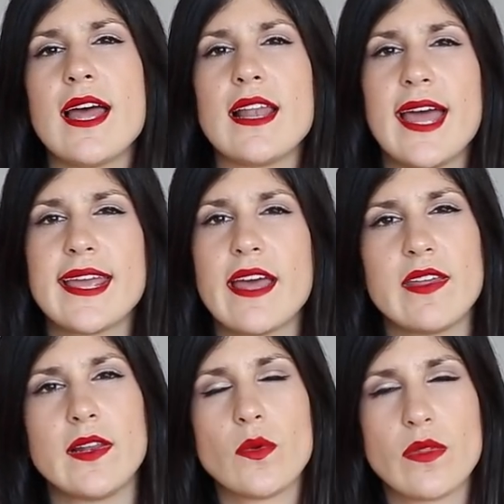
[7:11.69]
I like how
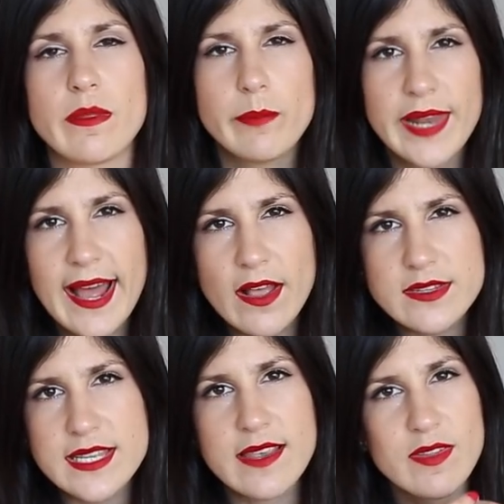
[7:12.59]
they look with a
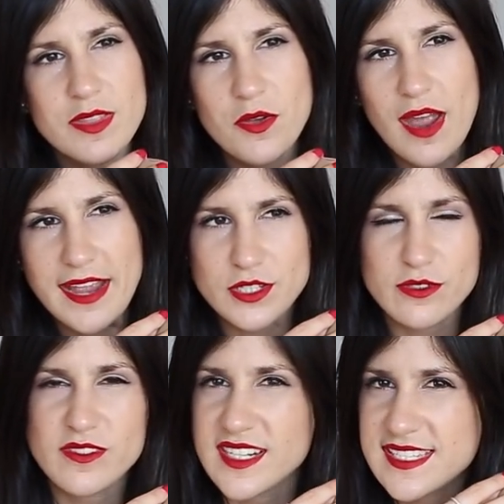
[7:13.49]
blouse, even though I do
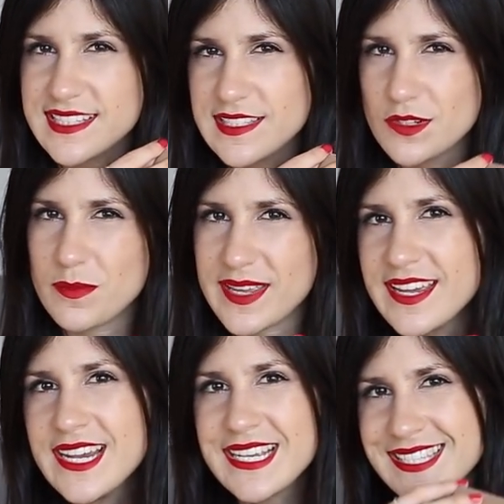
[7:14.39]
feel it's a little
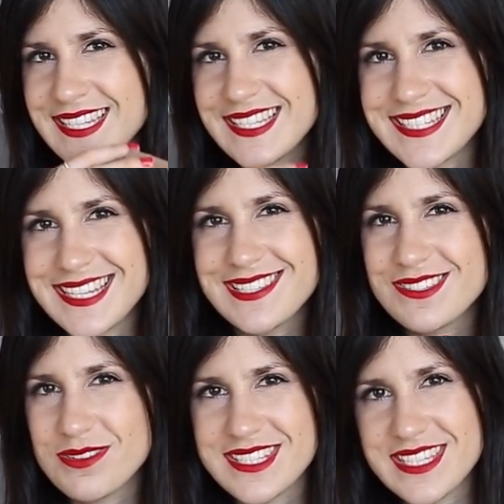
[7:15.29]
bit 60s,
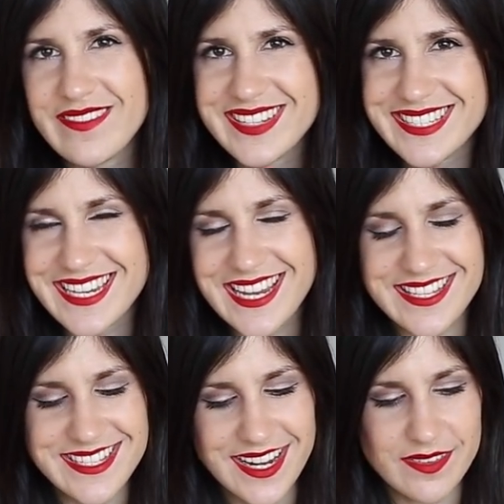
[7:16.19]
sort of
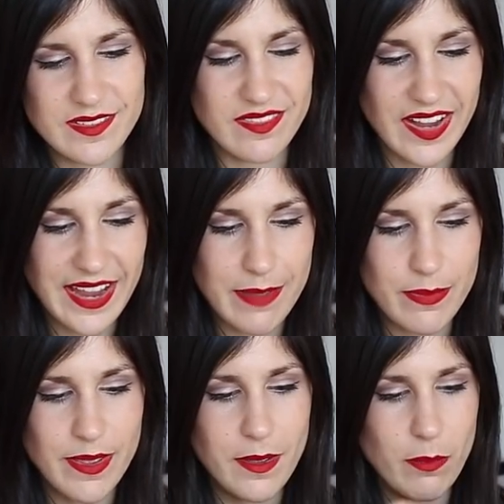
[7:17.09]
70s kind of a vibe.
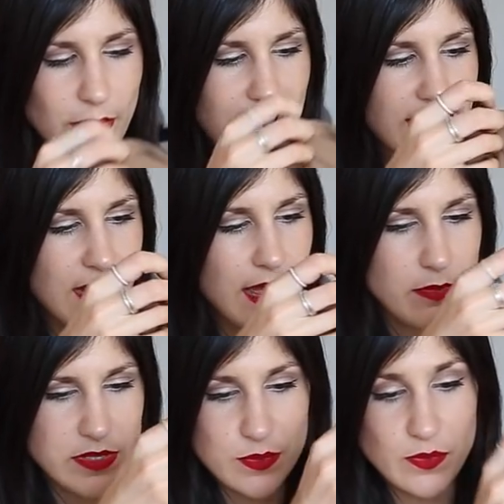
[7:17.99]
But
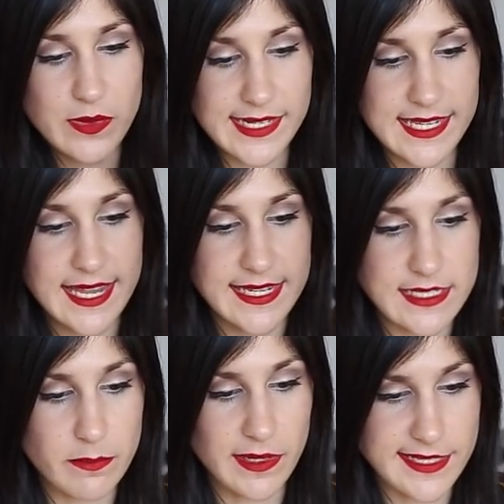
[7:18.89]
I'm just really
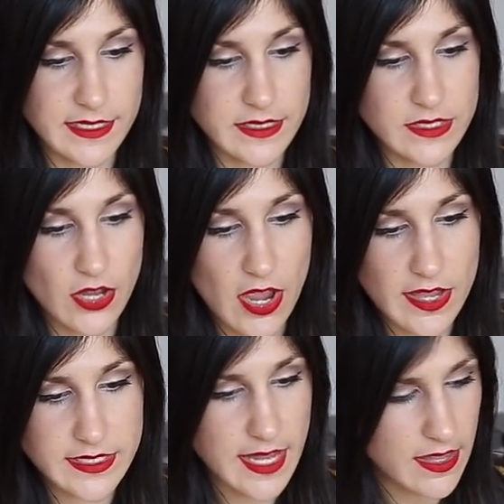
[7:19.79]
into pleated
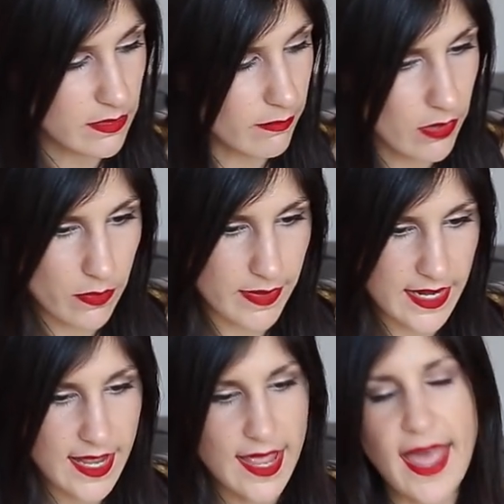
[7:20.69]
skirts at the
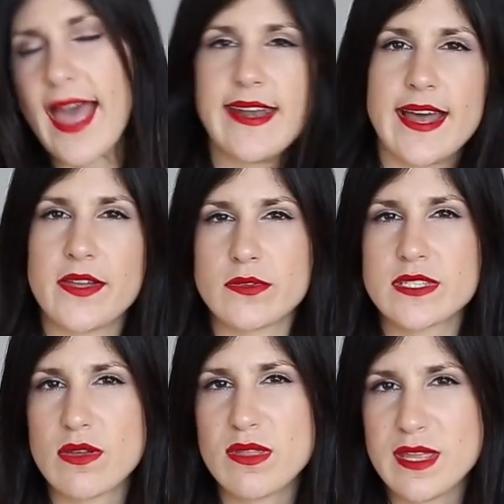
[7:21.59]
moment. And I
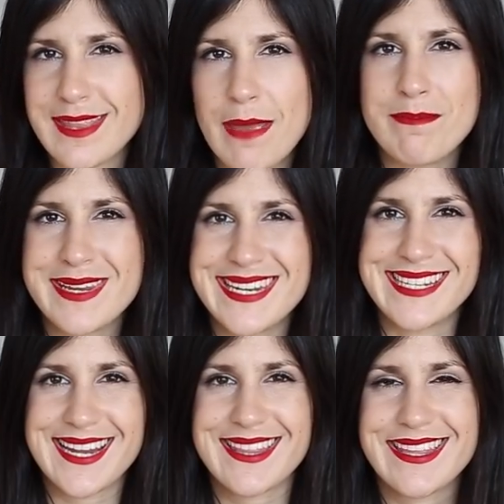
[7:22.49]
also think that midi
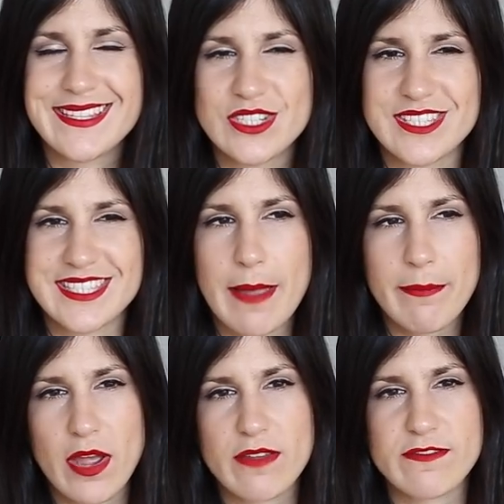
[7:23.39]
length is just that
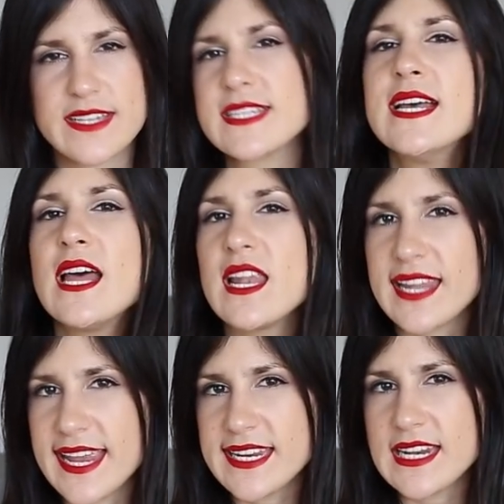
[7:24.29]
perfect
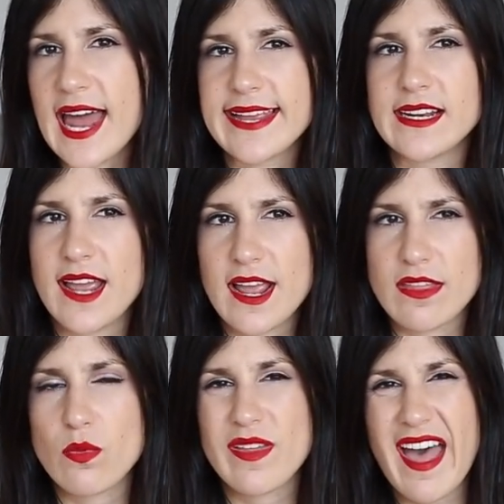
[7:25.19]
ladylike
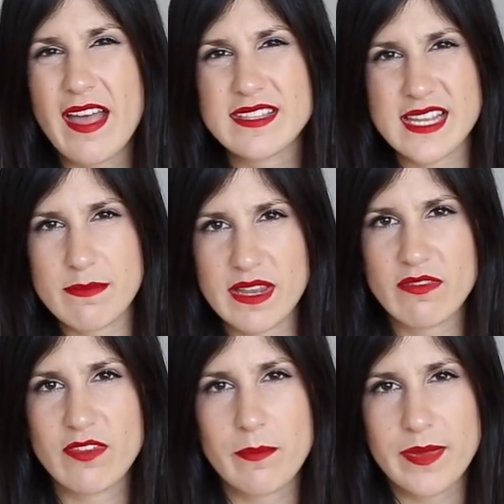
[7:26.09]
length without seeming
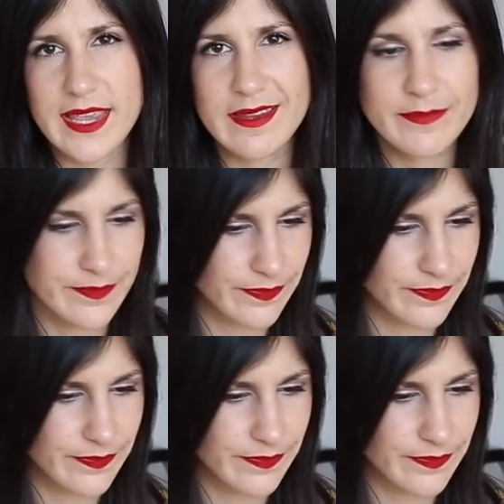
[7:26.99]
frumpy.